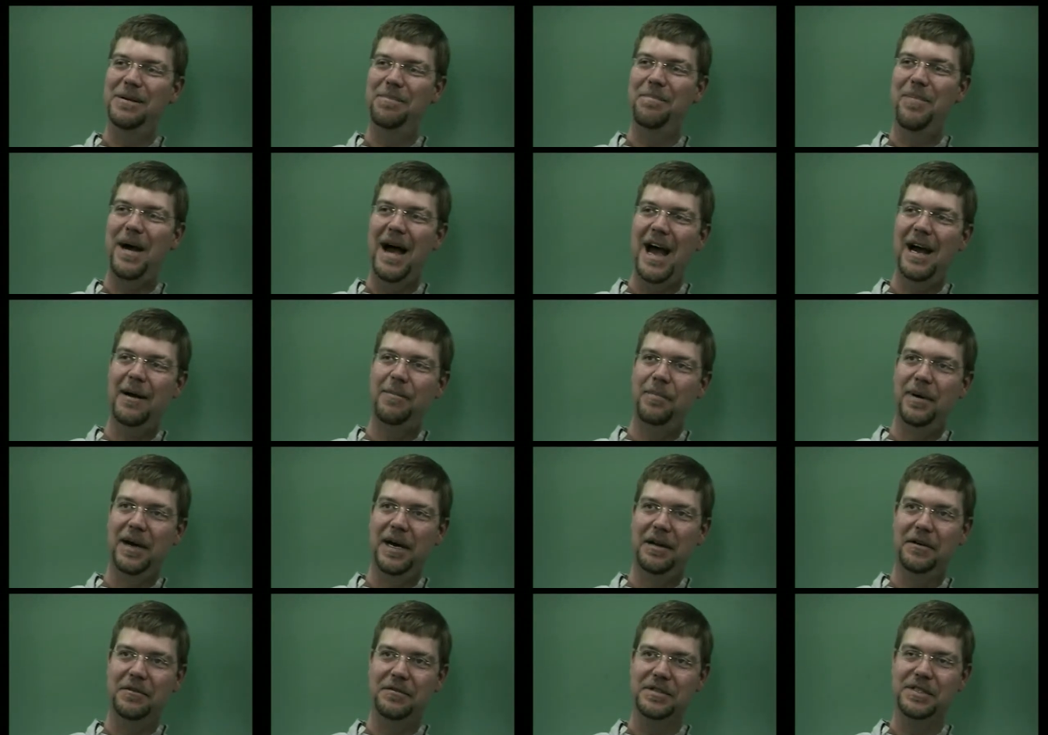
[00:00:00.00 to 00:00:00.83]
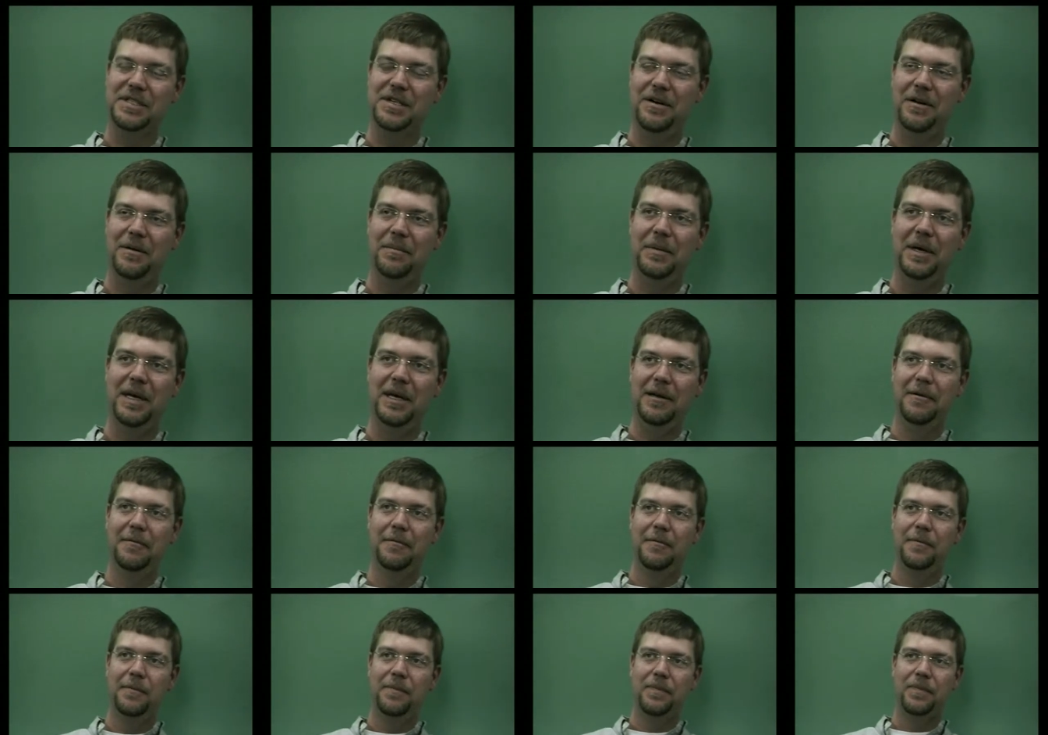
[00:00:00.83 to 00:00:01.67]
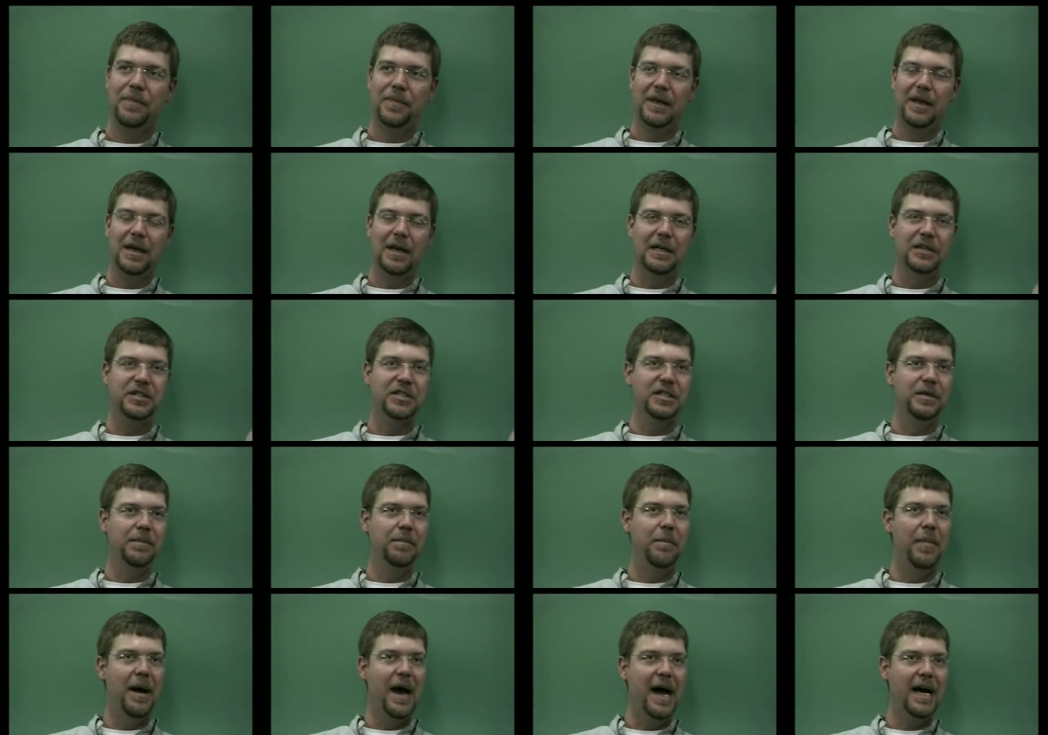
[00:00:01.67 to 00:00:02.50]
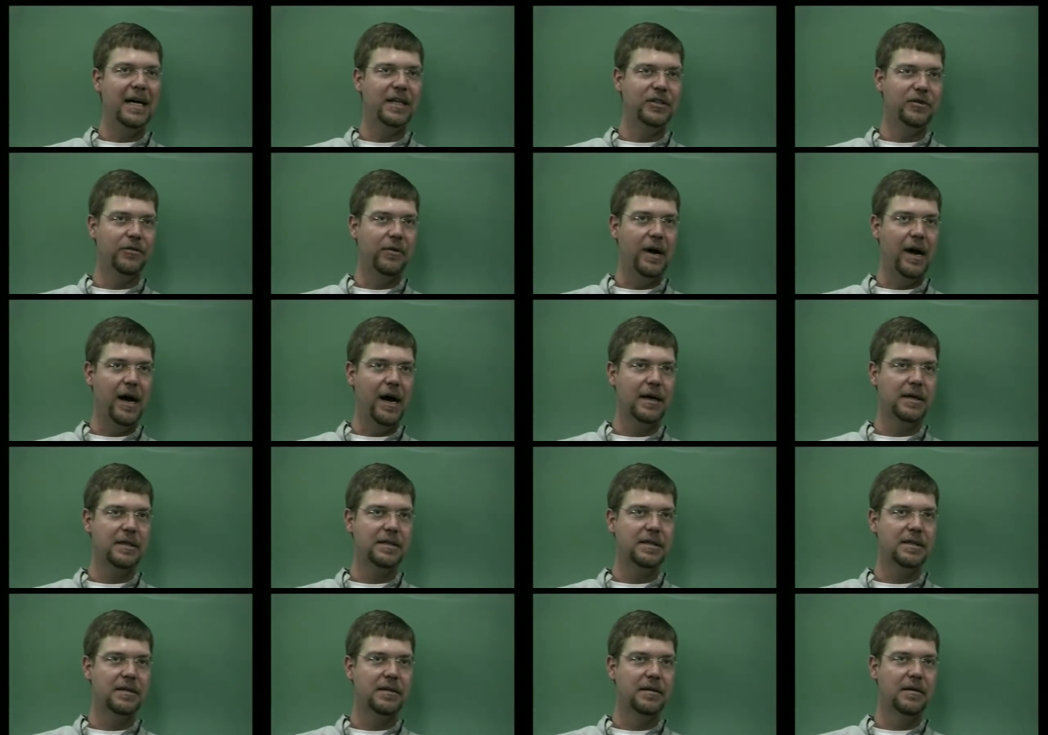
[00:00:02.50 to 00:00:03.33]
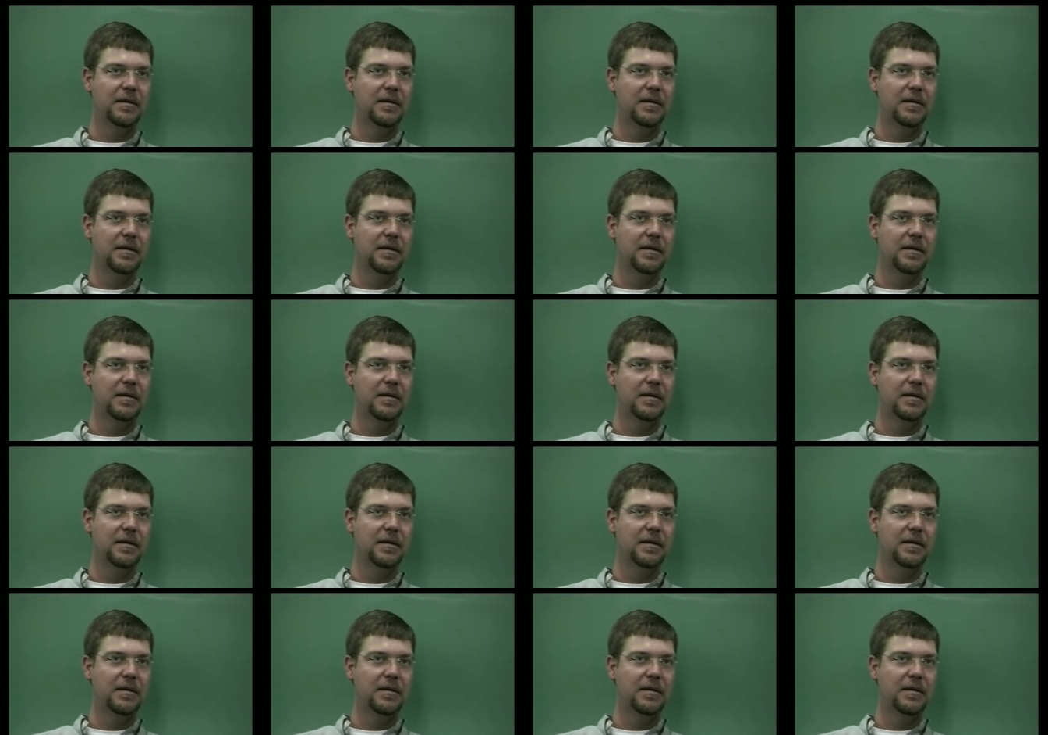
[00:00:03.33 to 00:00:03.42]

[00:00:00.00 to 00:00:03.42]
backpedals on me and she backtracks,